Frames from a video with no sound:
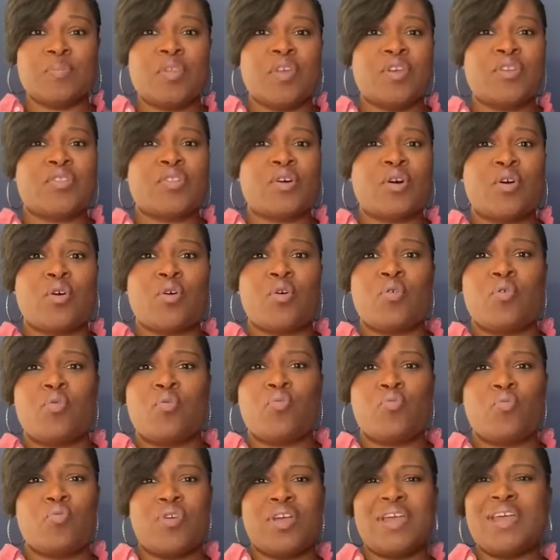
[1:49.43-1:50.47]

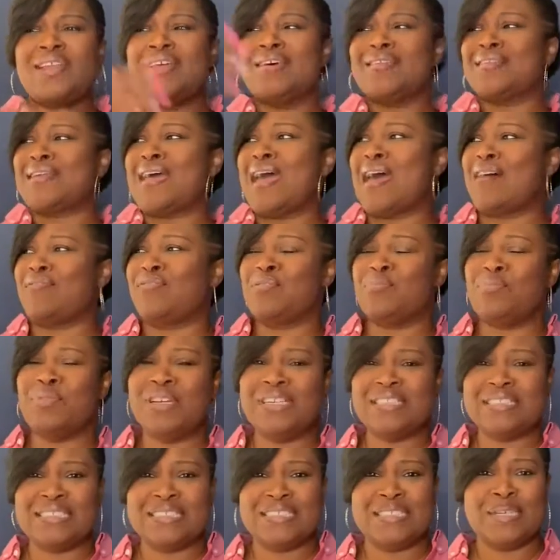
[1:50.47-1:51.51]
So it doesn't have to be
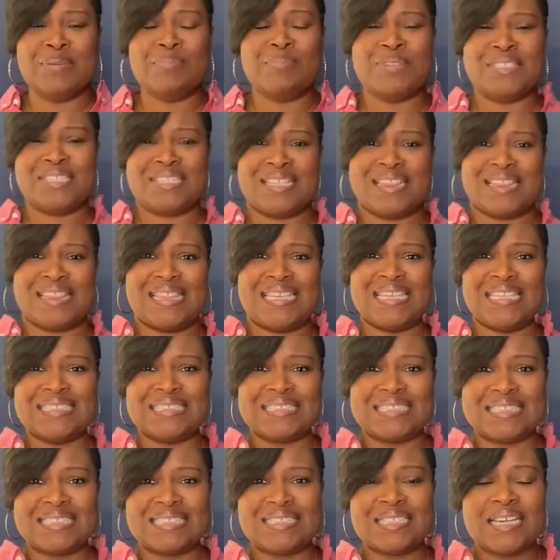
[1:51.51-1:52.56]
as deep as a
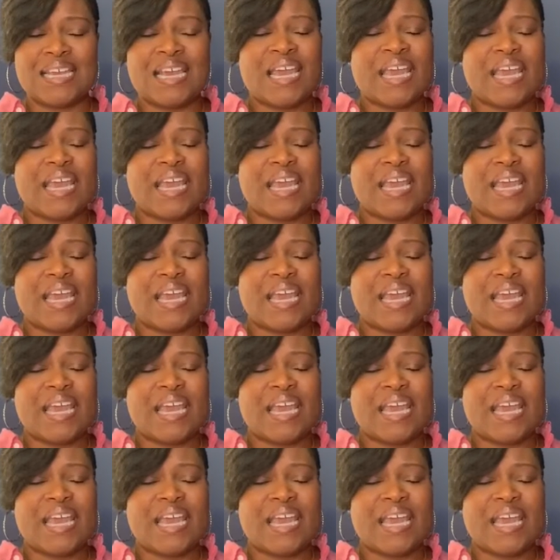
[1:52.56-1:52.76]
thesis.